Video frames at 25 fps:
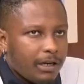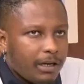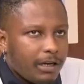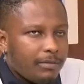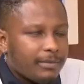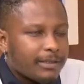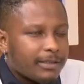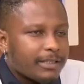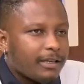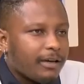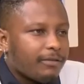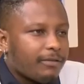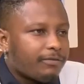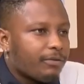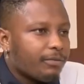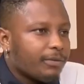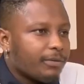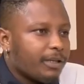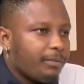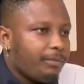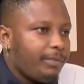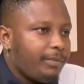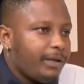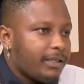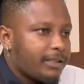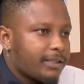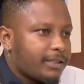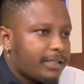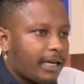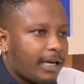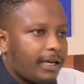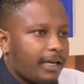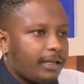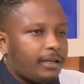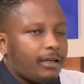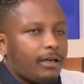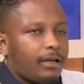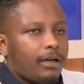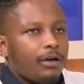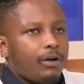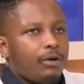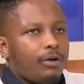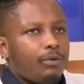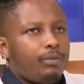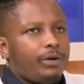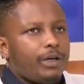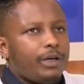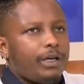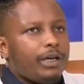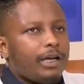me start from the beat side.
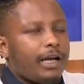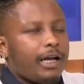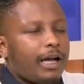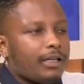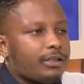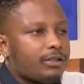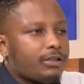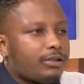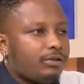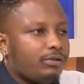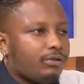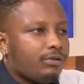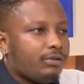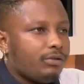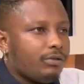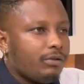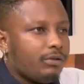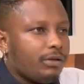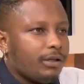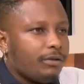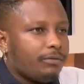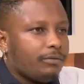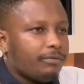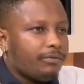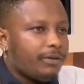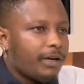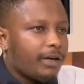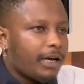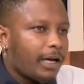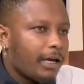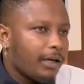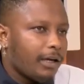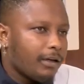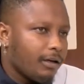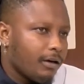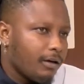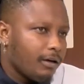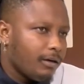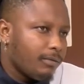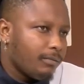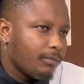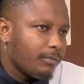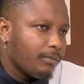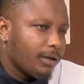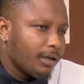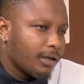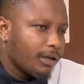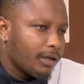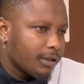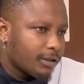We had to invite
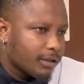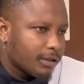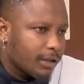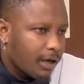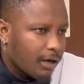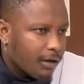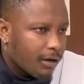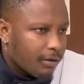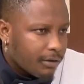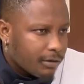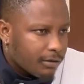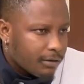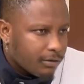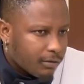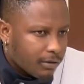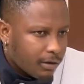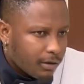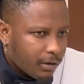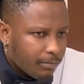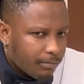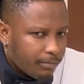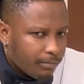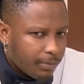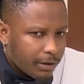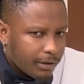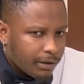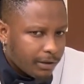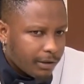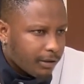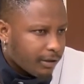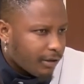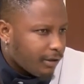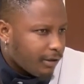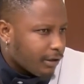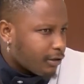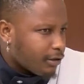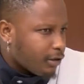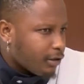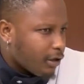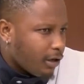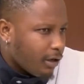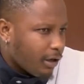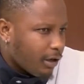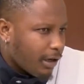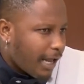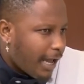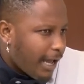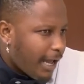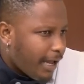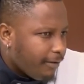a guitarist to come play the guitar
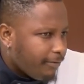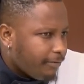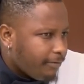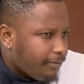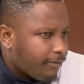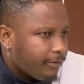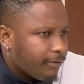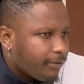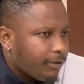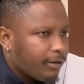live.